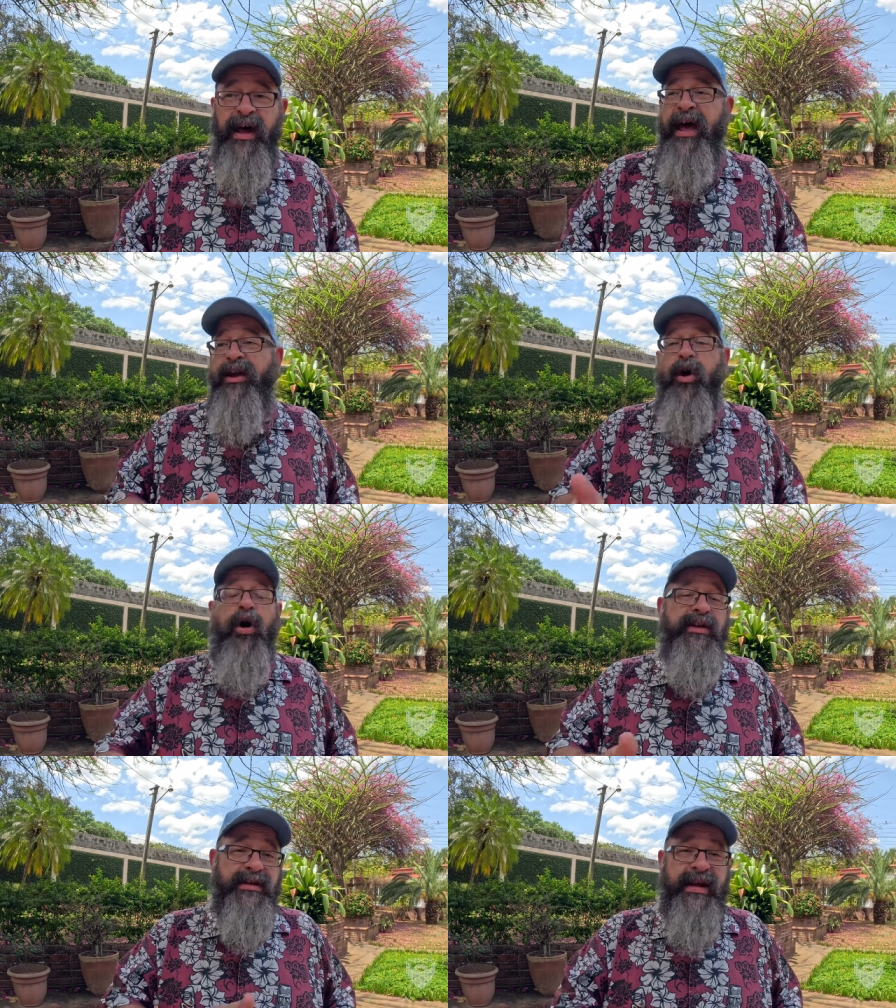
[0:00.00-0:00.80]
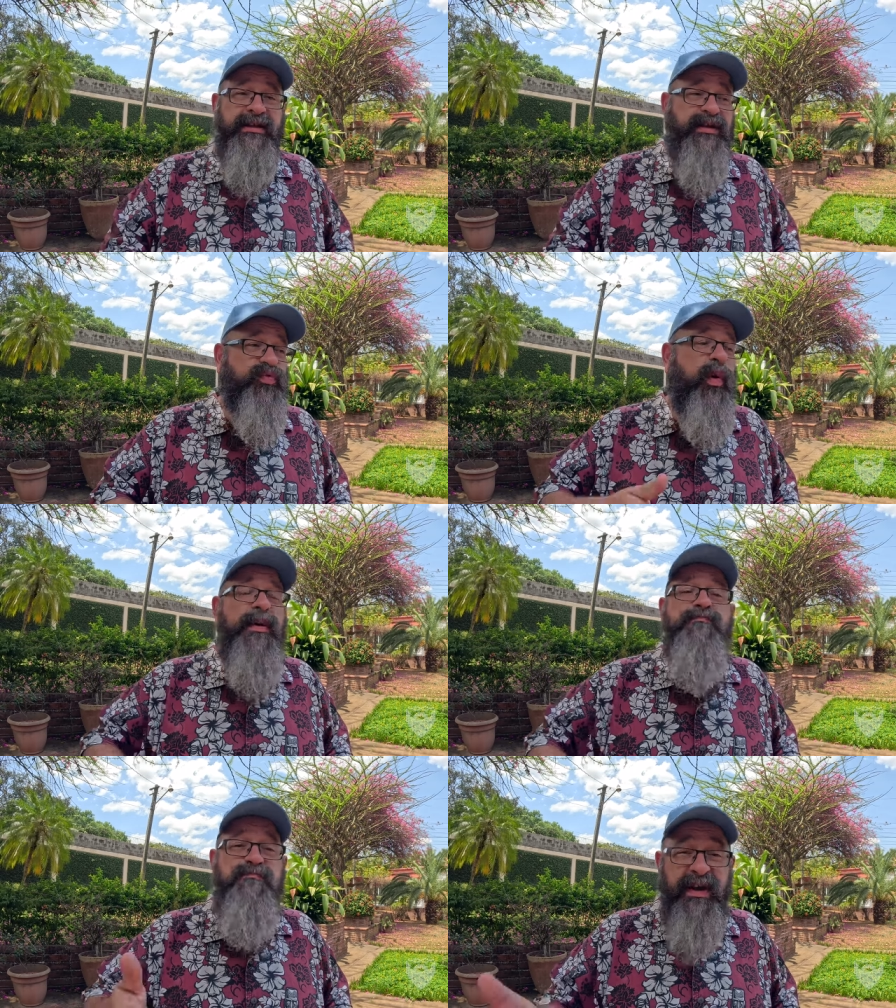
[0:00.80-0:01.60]
And all it takes is
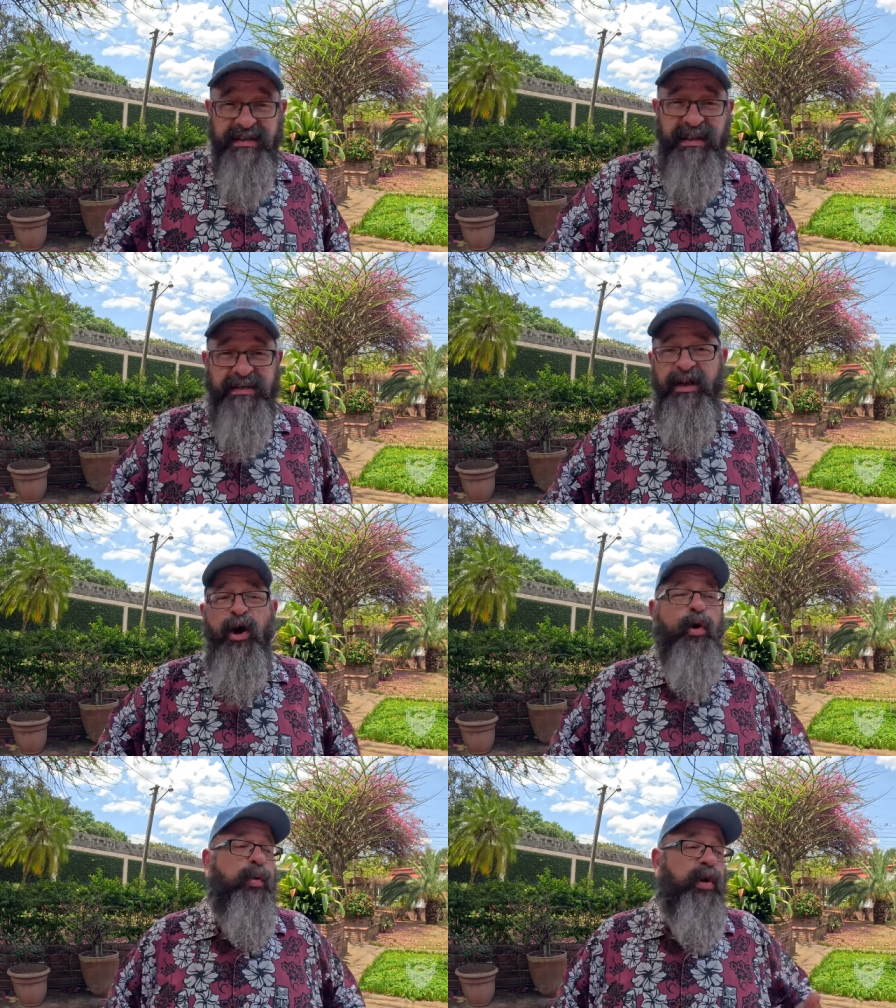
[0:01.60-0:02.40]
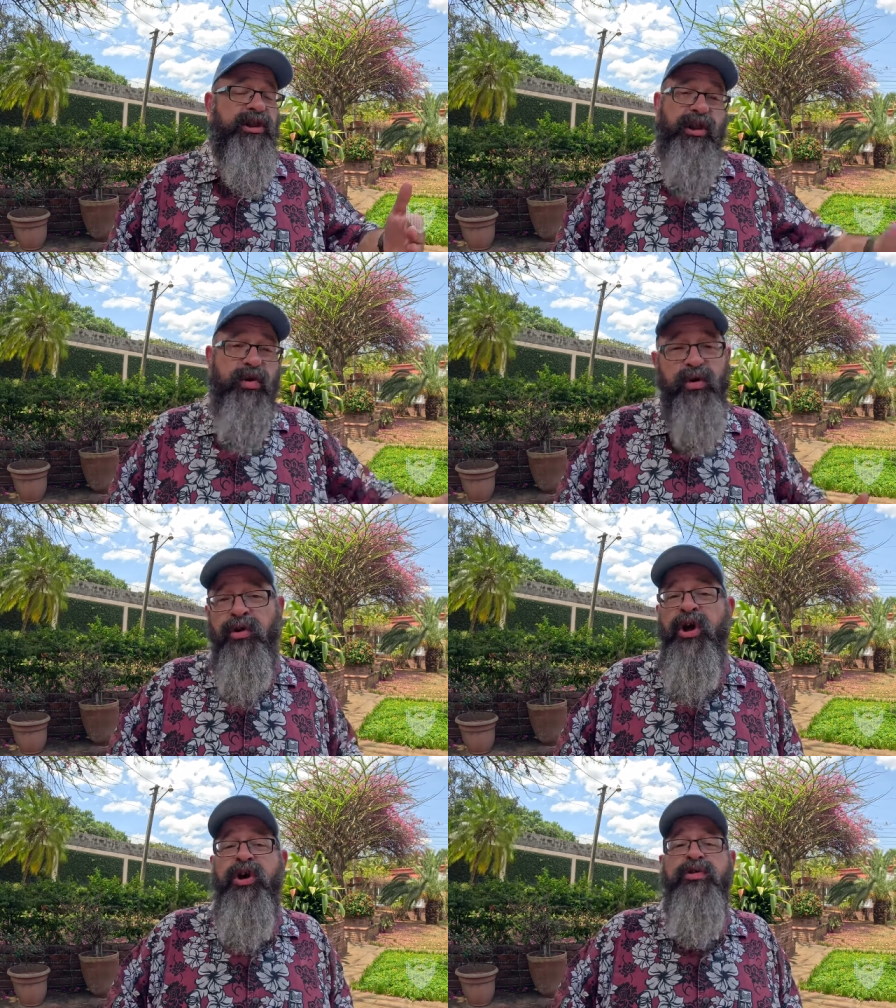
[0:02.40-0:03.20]
one business or one
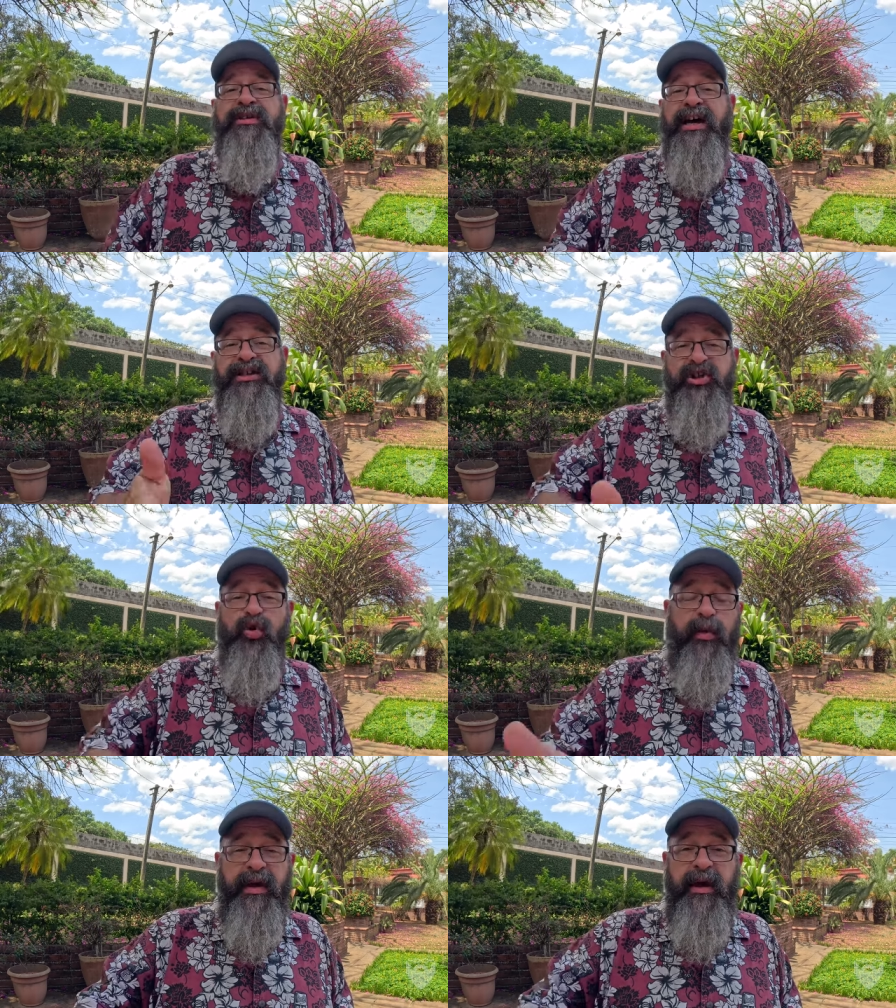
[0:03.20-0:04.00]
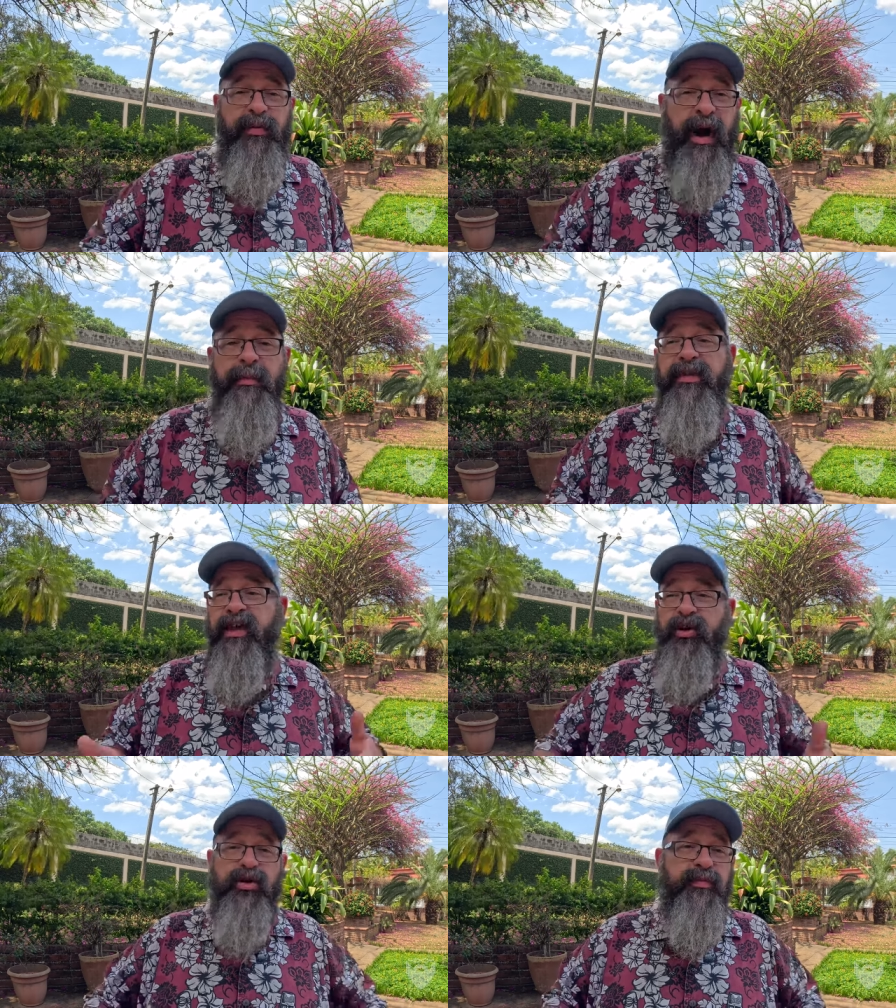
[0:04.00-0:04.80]
local who decides you're being a problem and
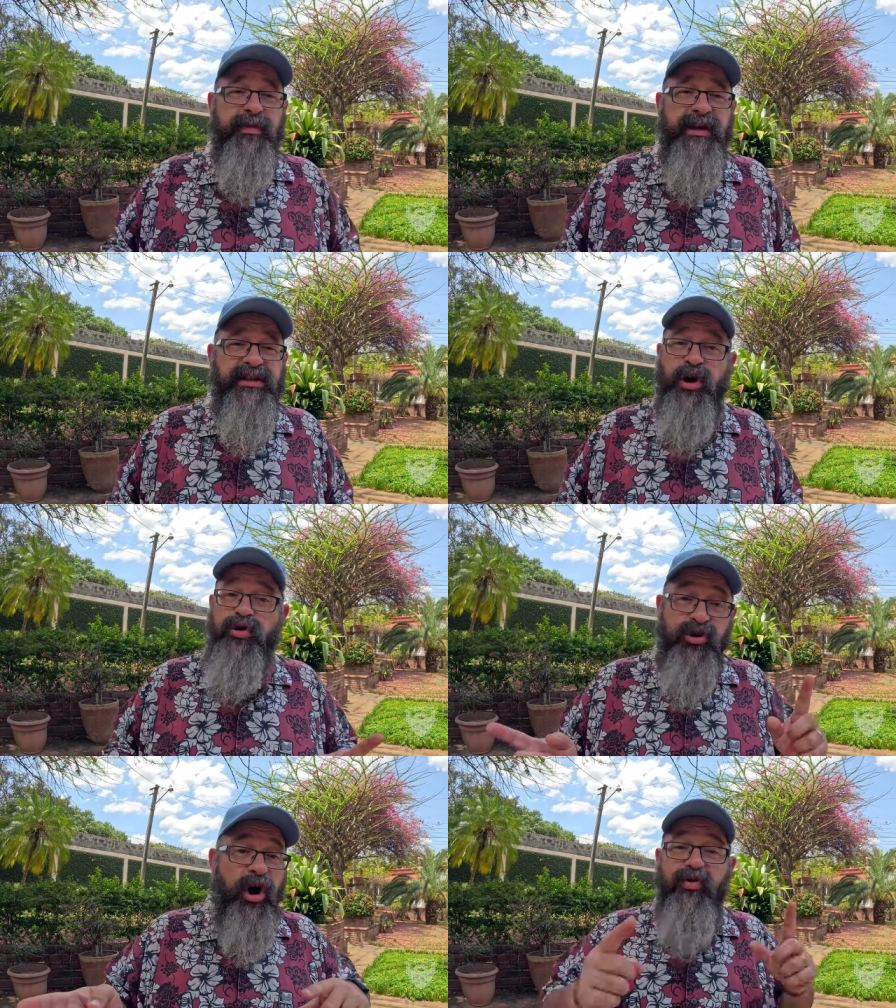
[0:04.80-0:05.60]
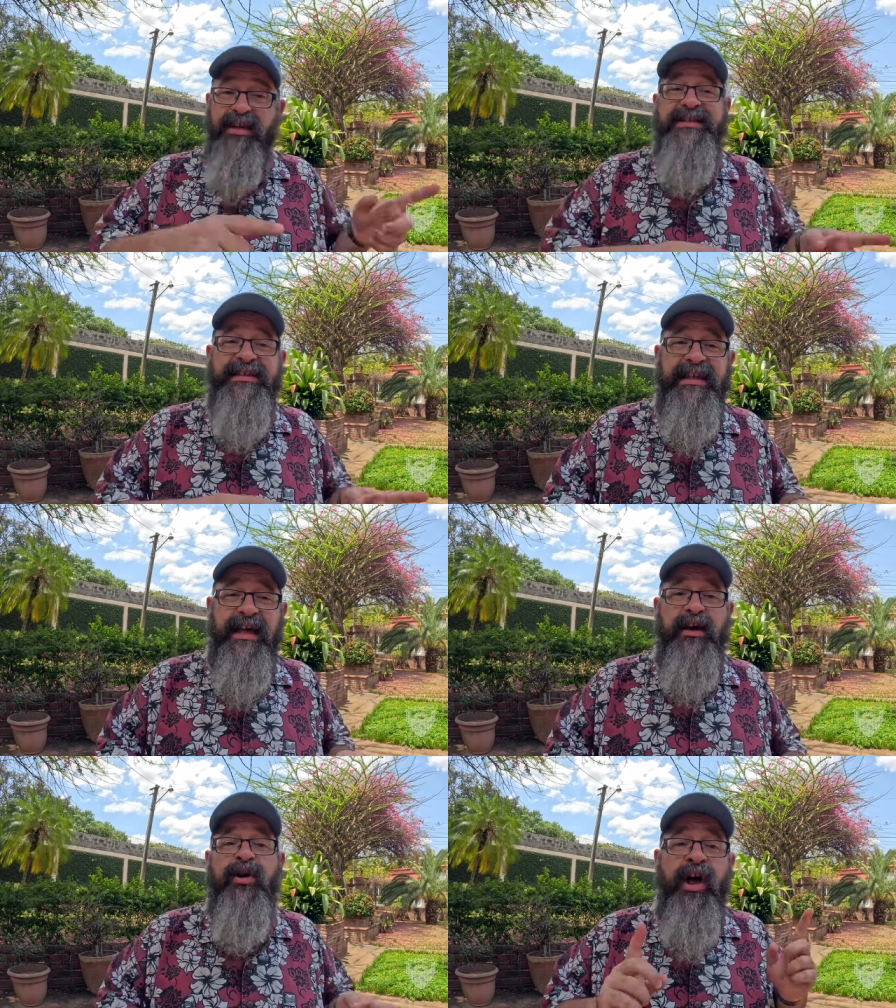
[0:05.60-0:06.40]
they go to the police and go, you know, this is
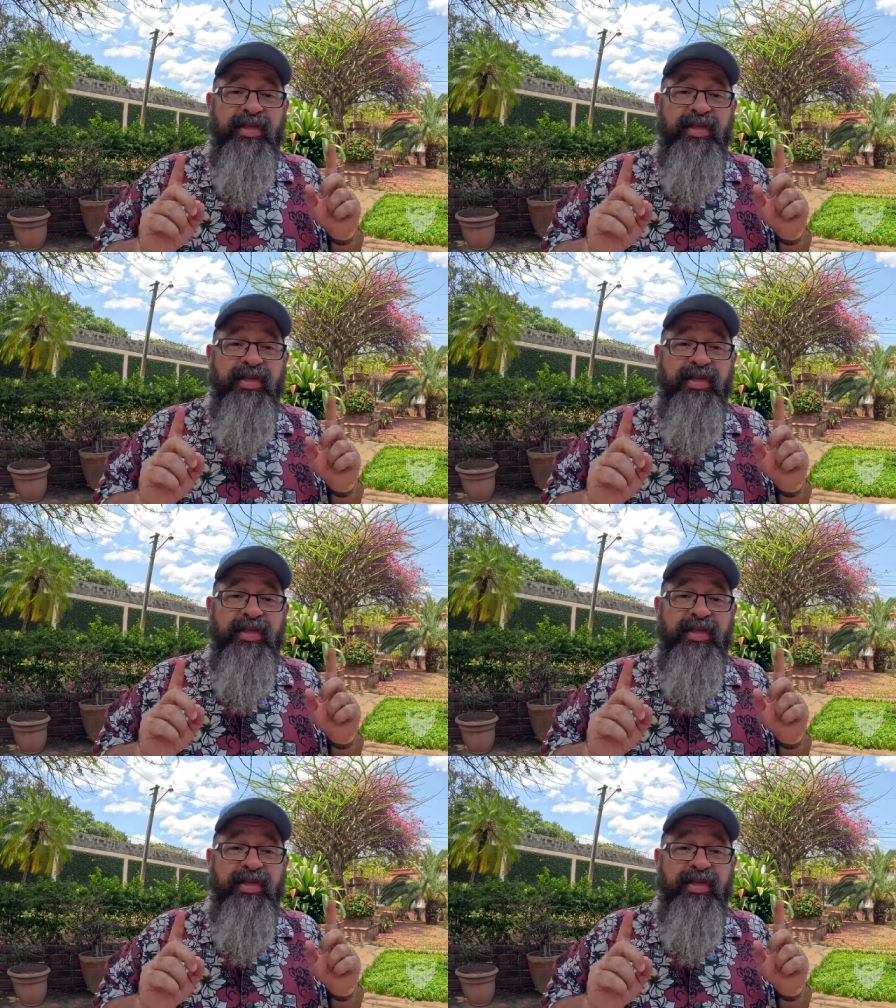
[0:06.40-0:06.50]
illegal.